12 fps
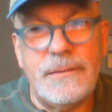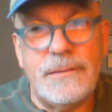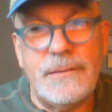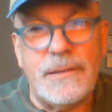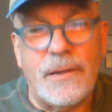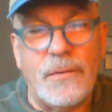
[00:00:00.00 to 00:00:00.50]

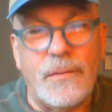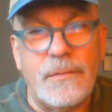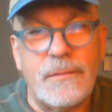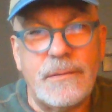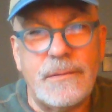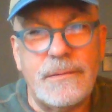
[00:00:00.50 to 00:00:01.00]

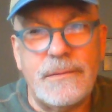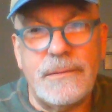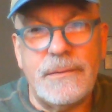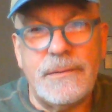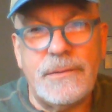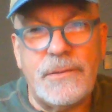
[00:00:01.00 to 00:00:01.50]
So
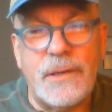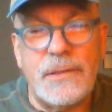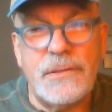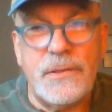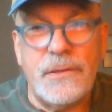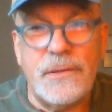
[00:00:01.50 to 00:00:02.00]

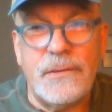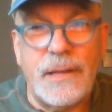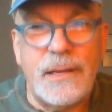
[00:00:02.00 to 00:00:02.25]
trust your